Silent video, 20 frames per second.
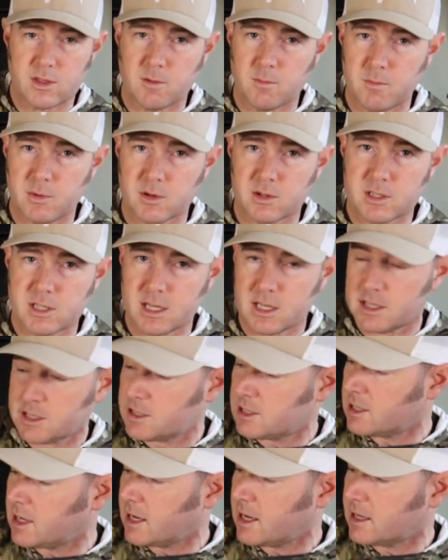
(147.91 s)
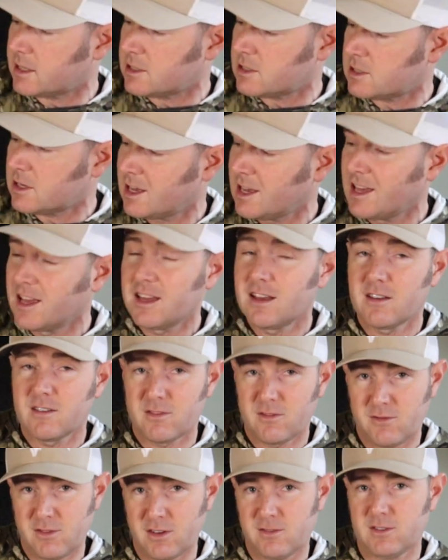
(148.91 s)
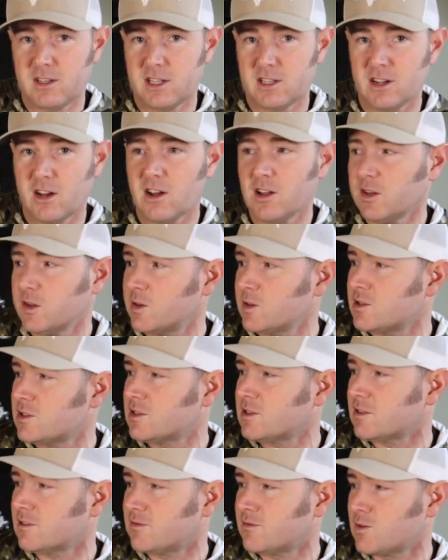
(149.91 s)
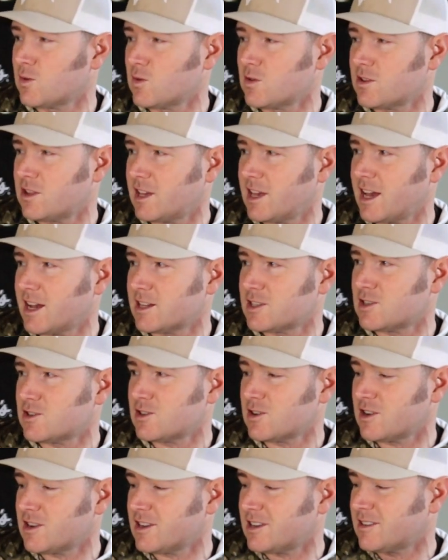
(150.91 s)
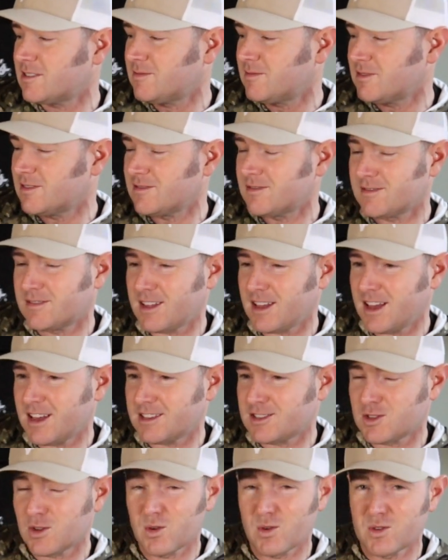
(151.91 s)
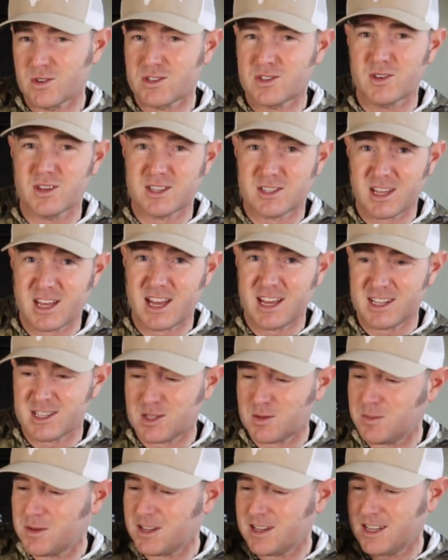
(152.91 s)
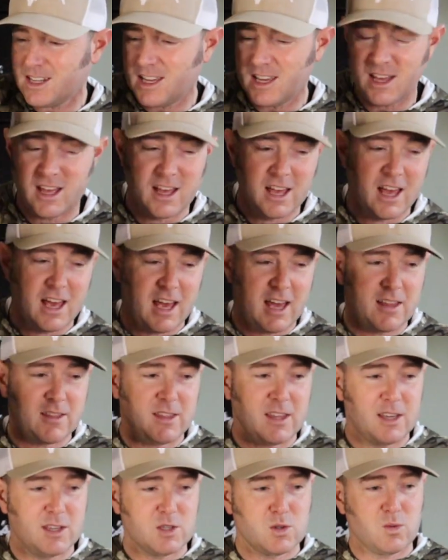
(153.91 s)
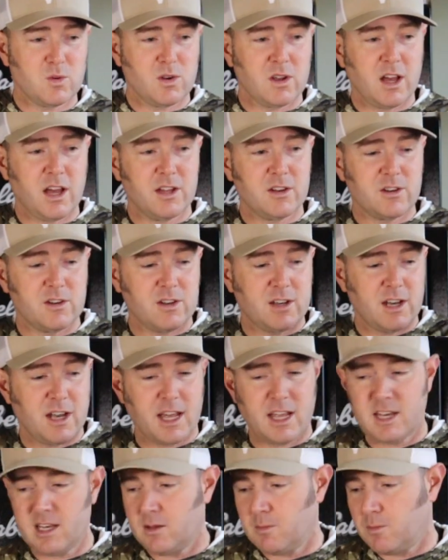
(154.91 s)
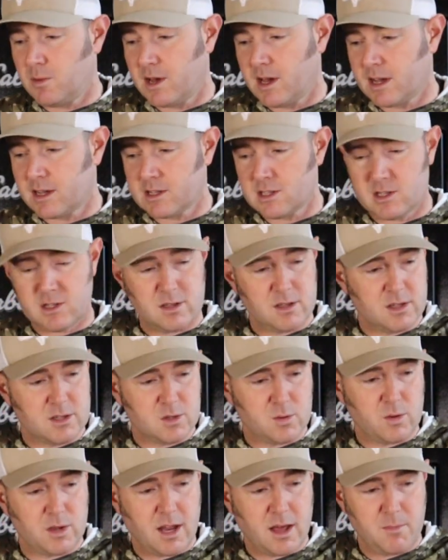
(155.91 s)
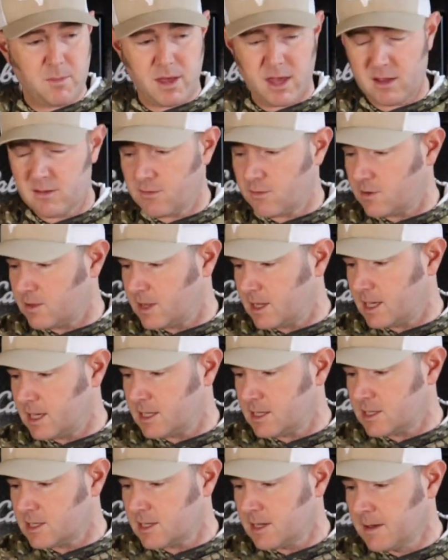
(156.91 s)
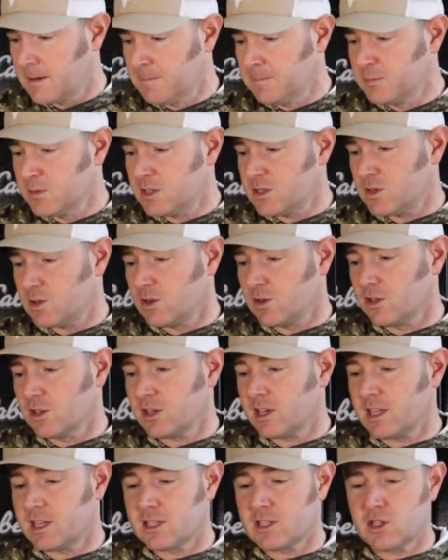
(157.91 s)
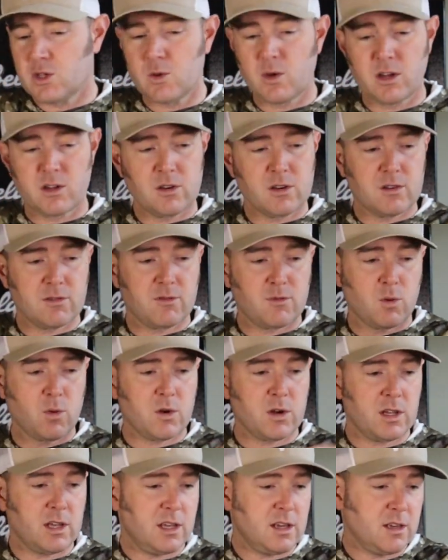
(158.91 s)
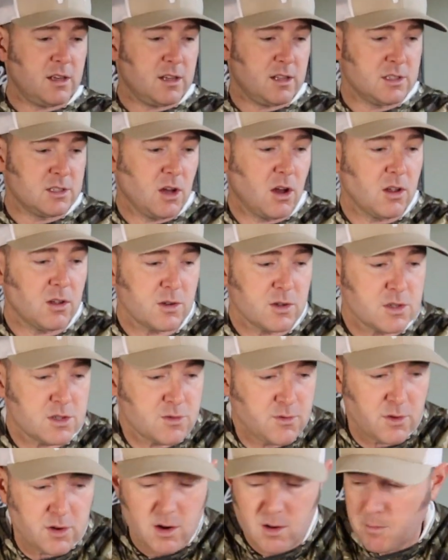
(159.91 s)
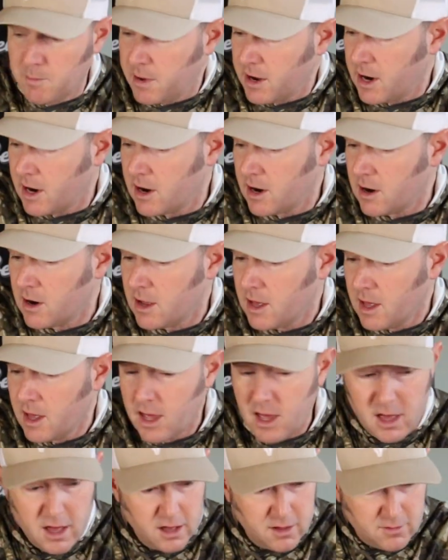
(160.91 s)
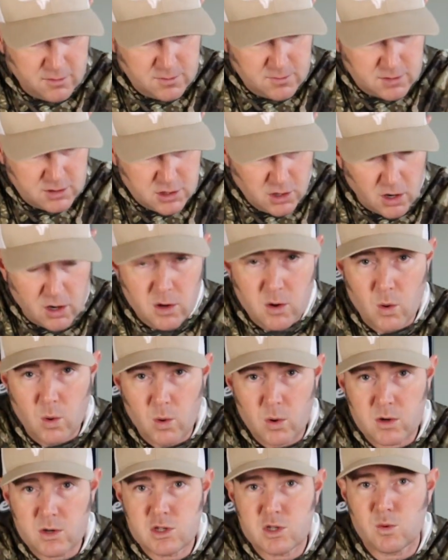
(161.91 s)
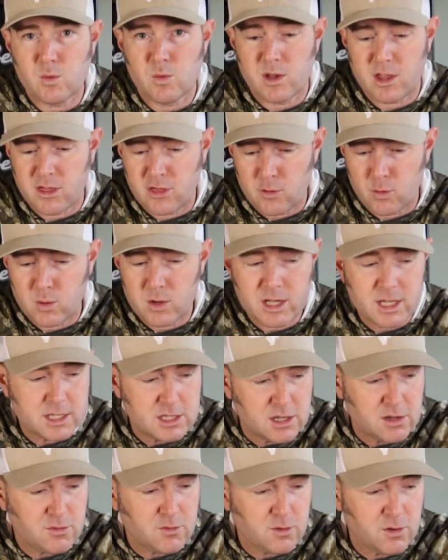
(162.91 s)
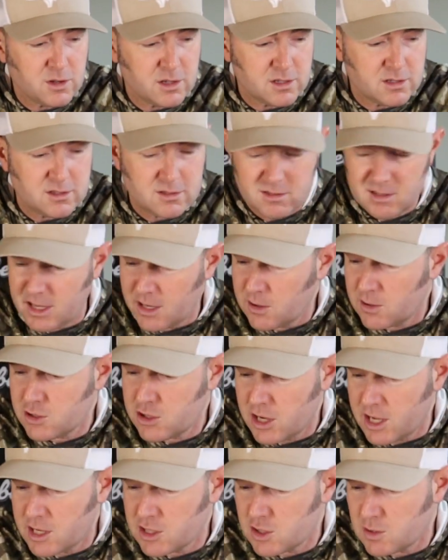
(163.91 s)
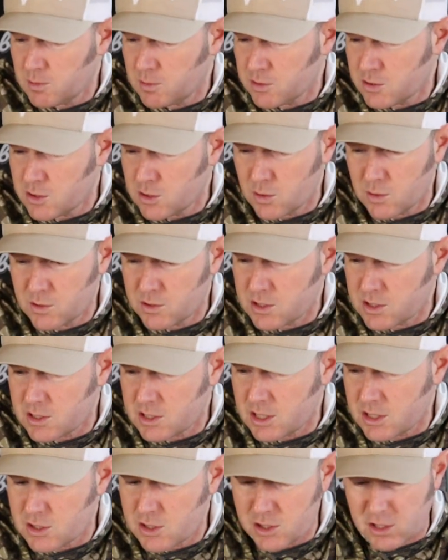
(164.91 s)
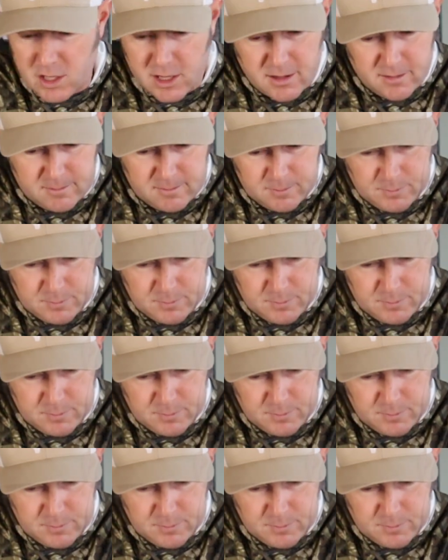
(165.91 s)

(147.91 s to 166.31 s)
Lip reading: the built-in studs. $50 for the extra soles, so it's kind of spendy, and these were $190 is what I paid for these. So you're looking at $240 for a pair of DARKHORSE with 3 different interchangeable soles essentially.